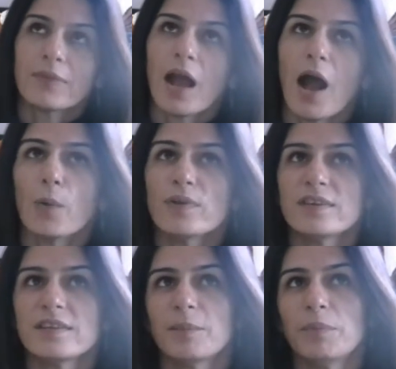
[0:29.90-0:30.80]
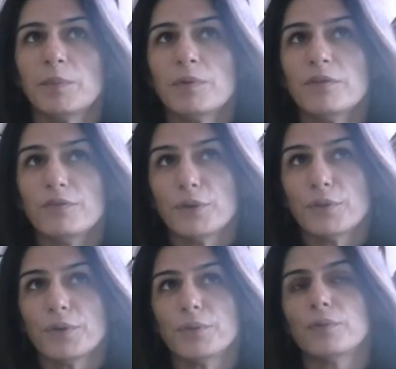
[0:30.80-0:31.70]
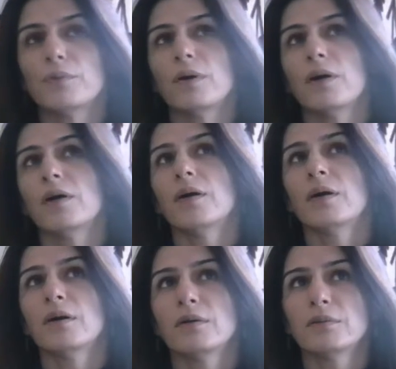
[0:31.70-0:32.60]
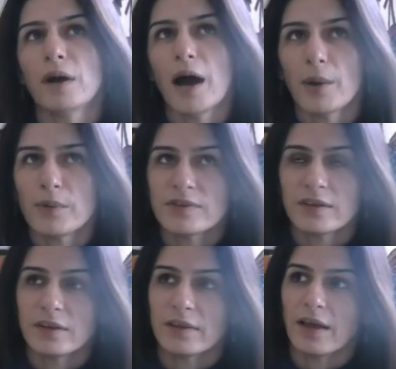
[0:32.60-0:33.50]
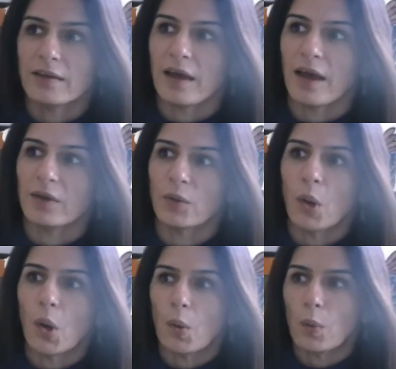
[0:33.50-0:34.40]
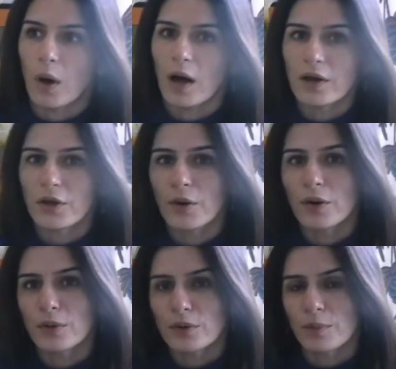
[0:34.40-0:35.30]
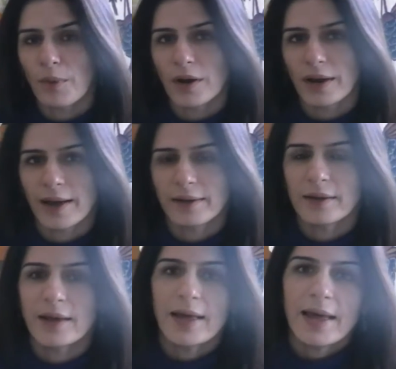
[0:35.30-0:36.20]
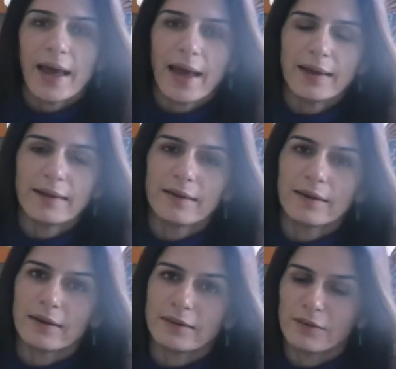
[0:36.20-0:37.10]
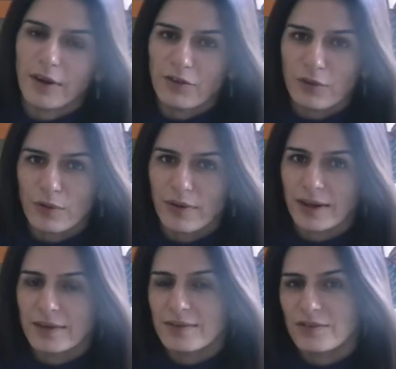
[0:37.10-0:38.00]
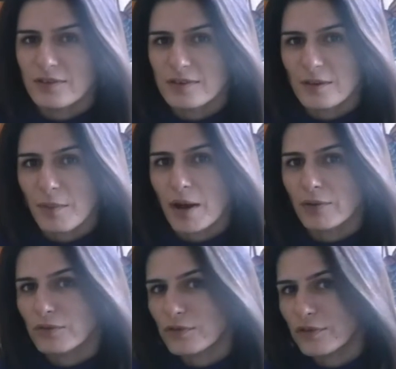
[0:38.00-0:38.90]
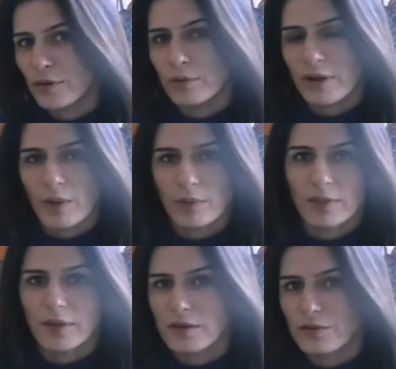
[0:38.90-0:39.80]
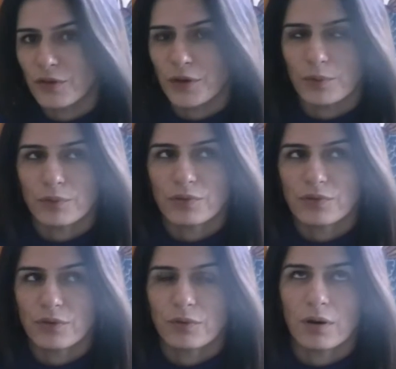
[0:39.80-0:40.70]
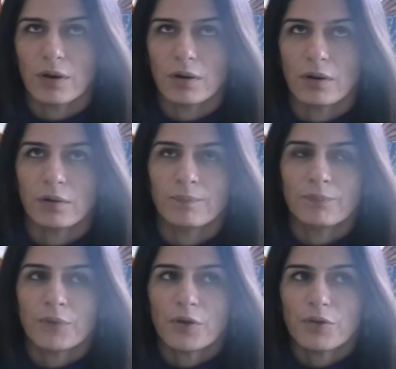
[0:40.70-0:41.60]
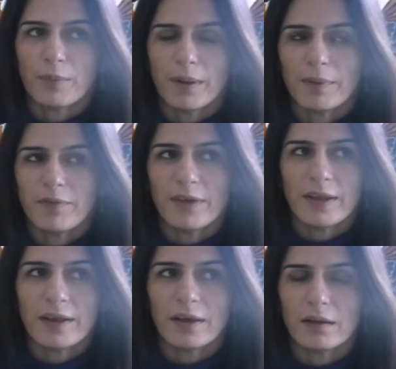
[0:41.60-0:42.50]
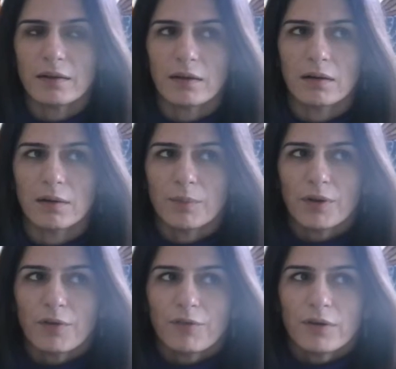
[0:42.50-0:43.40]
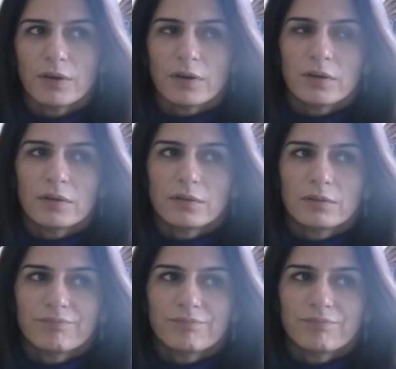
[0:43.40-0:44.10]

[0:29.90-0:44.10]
How is it that people view you? How is it that at work you are looked upon at? And the retrograde is just about slow down of things for you. So you may be feeling a bit of a